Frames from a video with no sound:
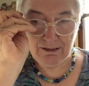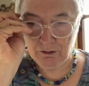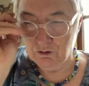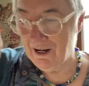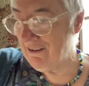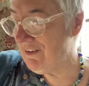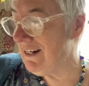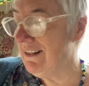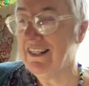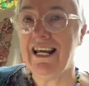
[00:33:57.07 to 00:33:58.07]
or have
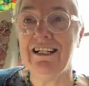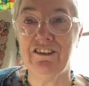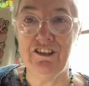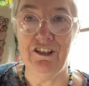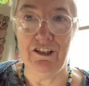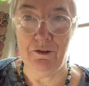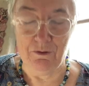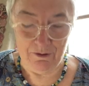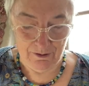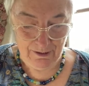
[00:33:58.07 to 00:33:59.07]
anything else to do
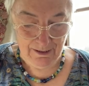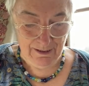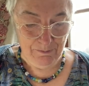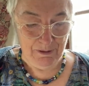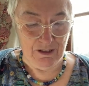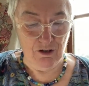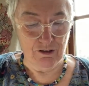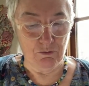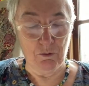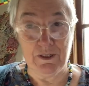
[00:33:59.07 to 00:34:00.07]

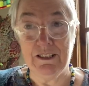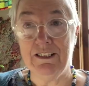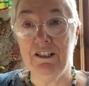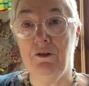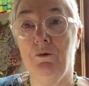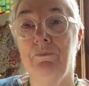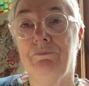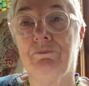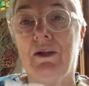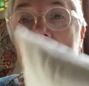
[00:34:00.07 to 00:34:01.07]
because what we're going to do
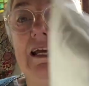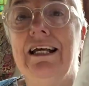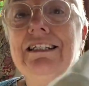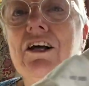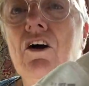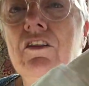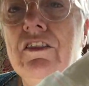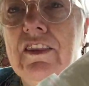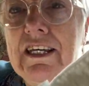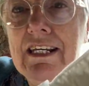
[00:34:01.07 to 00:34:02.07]
is on
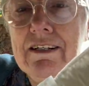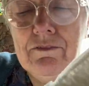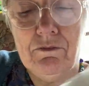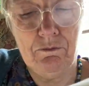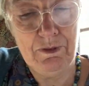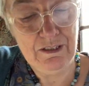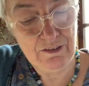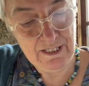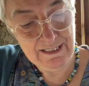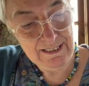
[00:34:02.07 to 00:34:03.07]
the, because
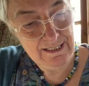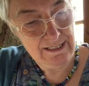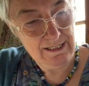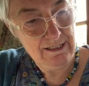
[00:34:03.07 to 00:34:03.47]
this is